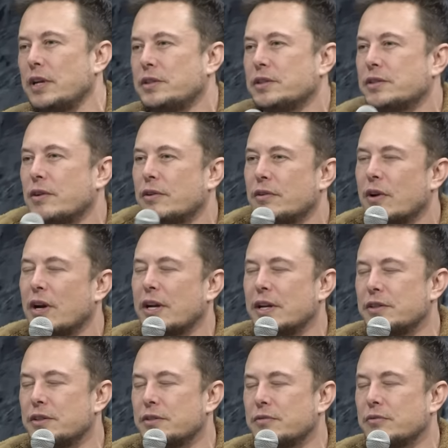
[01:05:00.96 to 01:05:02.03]
had just gotten
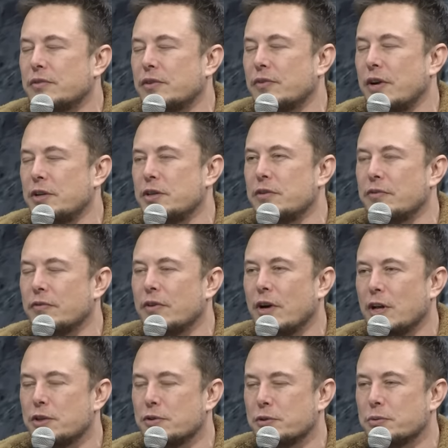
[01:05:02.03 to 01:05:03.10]
just graduated from
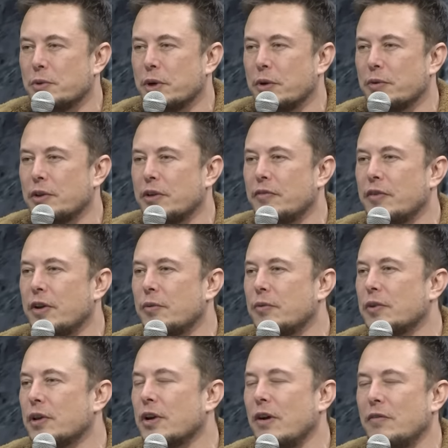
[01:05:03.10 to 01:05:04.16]
college and was working with him, and
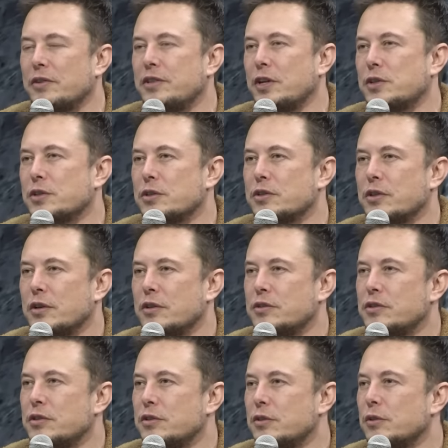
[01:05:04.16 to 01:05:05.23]
the conversation turned
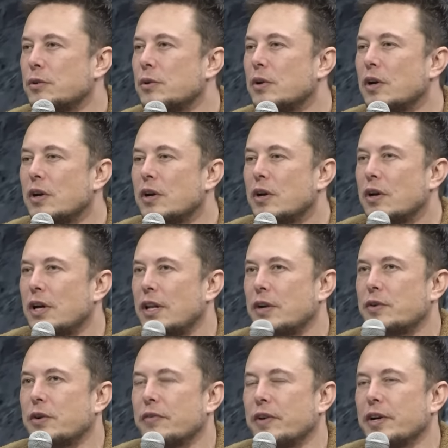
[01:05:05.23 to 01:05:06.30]
to
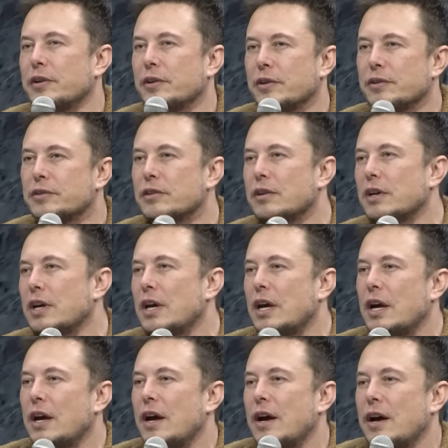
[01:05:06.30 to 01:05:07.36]
electric vehicles,
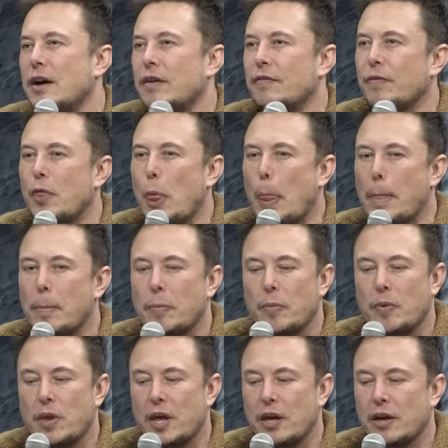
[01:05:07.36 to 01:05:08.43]
um,
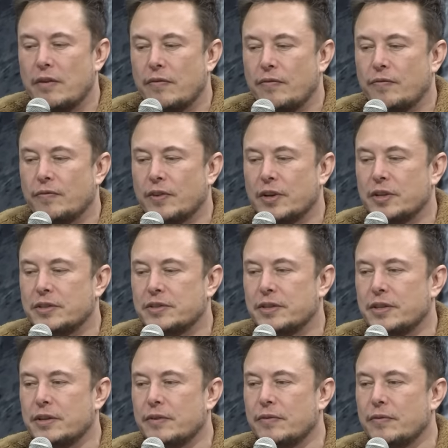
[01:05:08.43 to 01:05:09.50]
because.
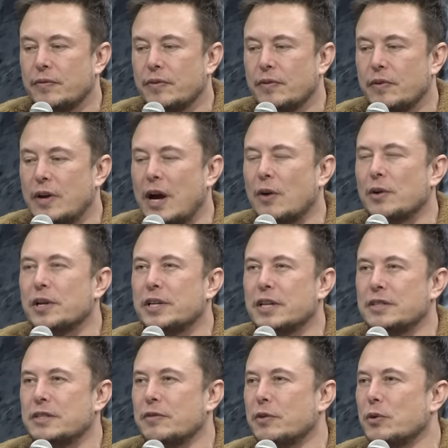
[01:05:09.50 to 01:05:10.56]
Uh, Harold had
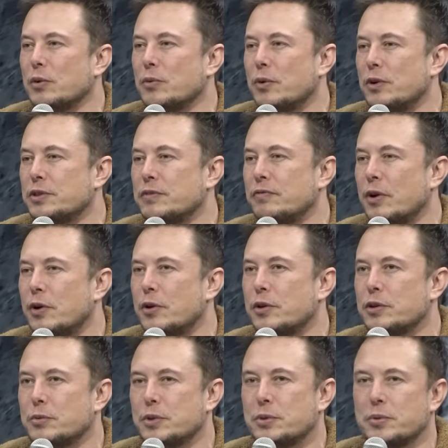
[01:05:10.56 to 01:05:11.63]
done something called Rosen
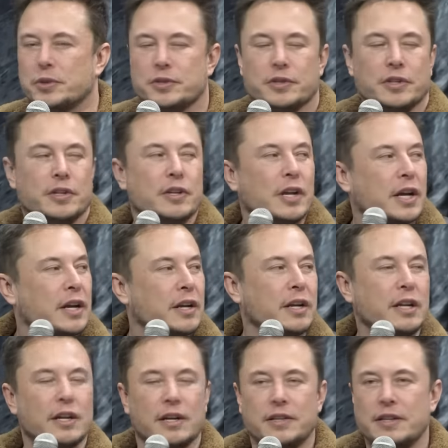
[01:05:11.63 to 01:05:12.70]
Motors, which was like an
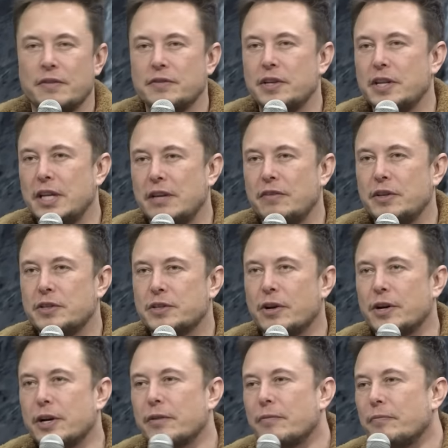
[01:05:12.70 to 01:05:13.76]
attempted E V
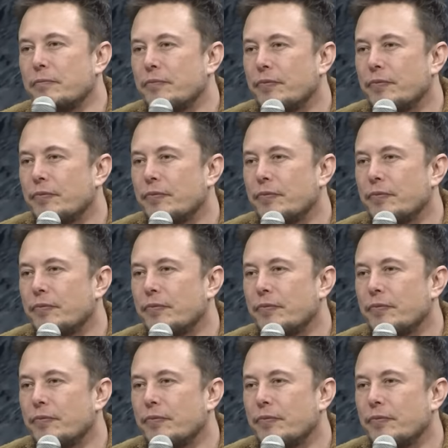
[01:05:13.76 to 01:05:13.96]
startup.